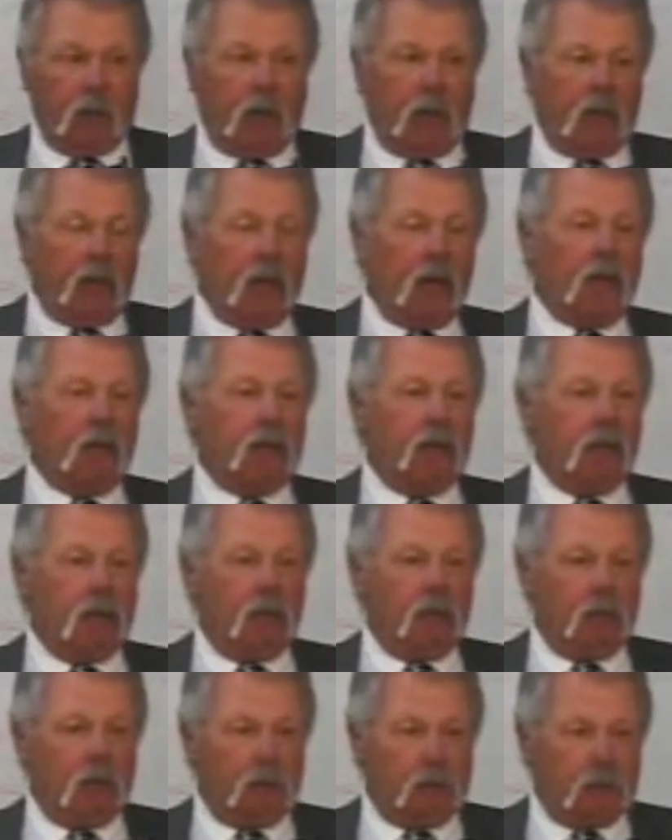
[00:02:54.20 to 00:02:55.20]
They
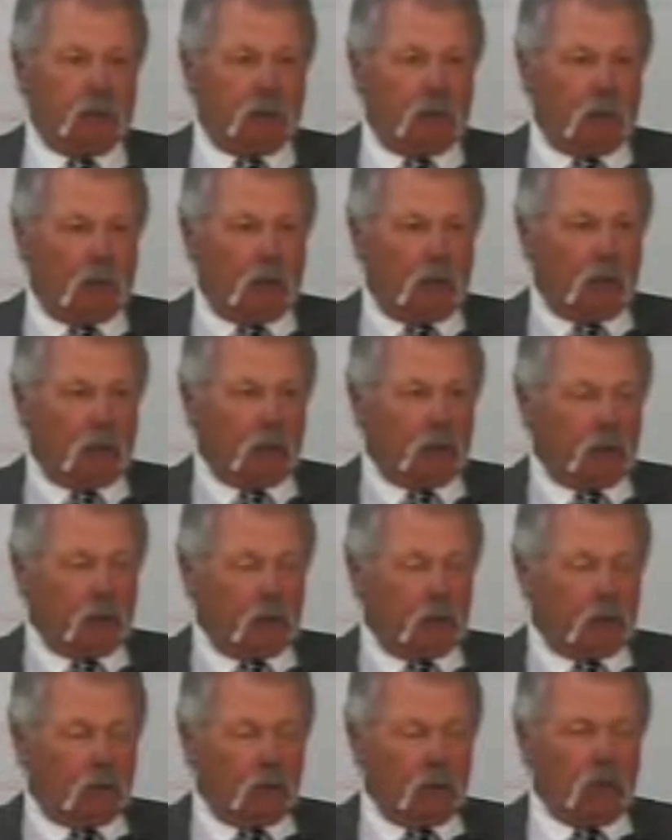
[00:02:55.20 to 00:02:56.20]
had
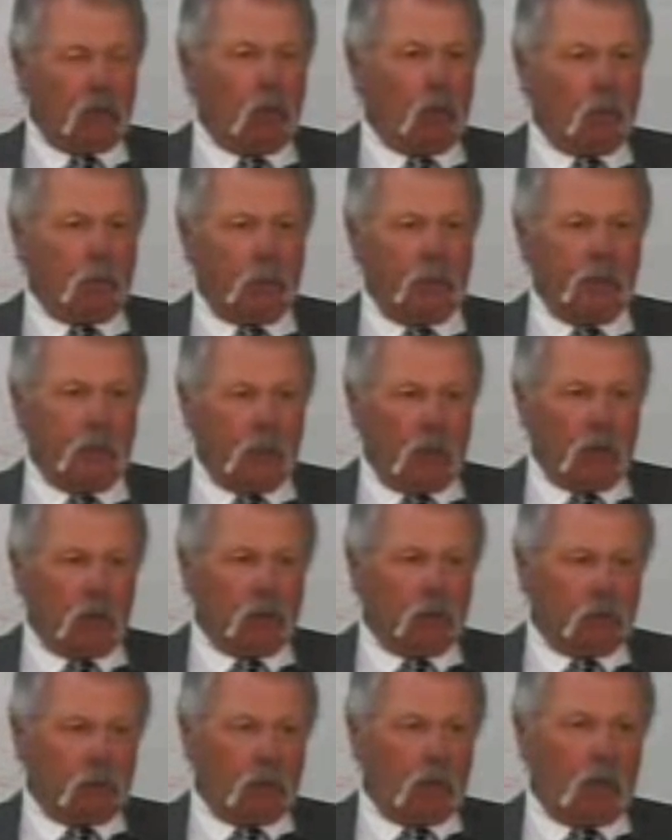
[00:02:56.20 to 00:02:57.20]
2
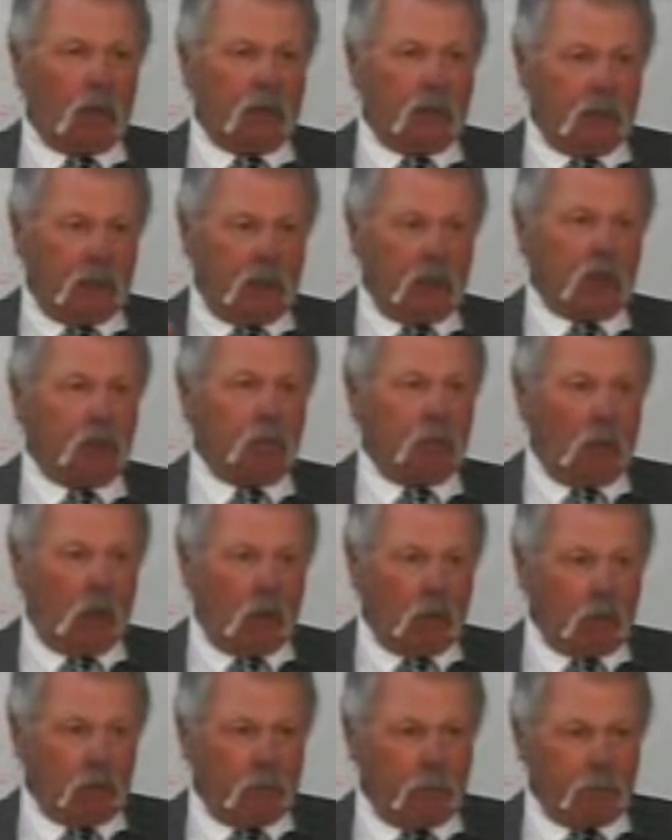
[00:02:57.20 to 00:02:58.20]
torpedoes on each
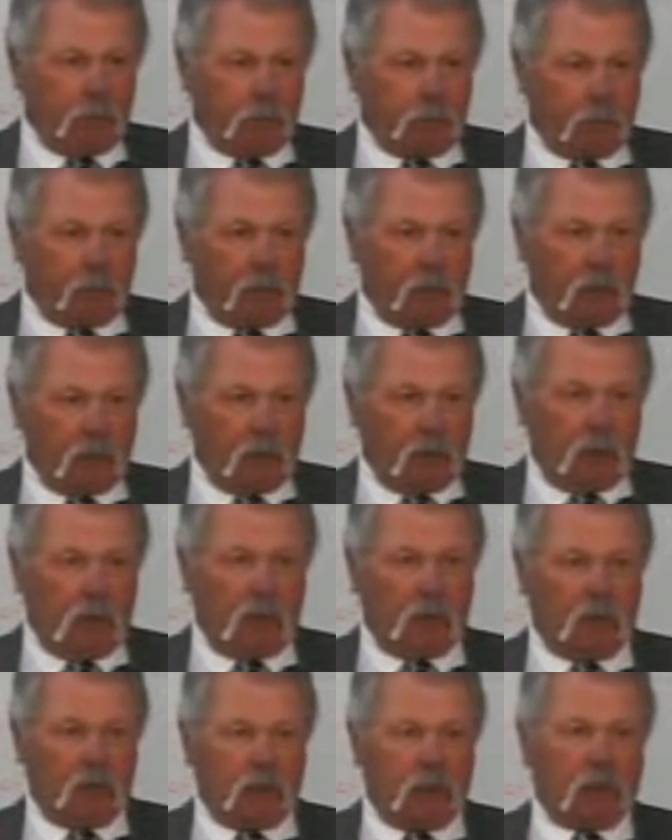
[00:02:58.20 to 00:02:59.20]
boat,
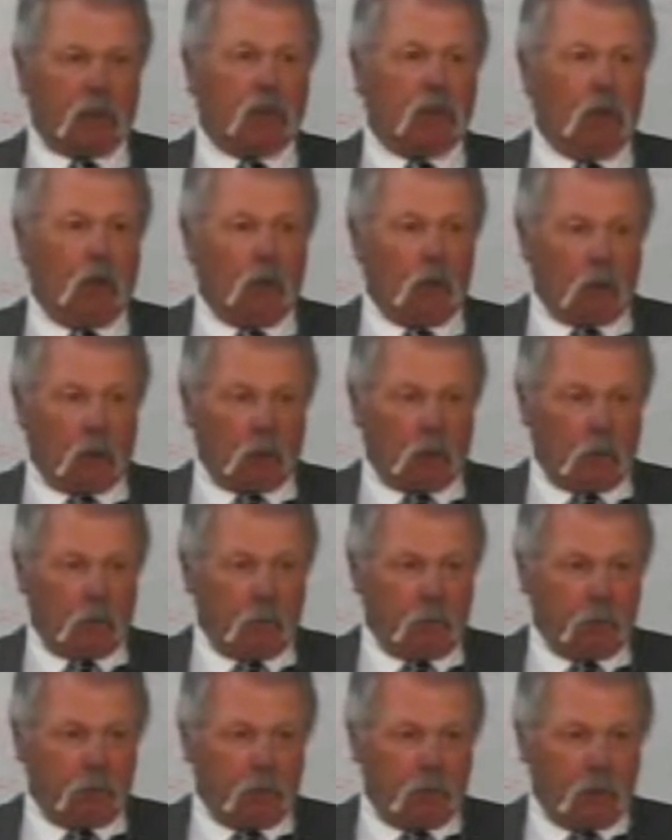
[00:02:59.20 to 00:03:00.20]
6 total.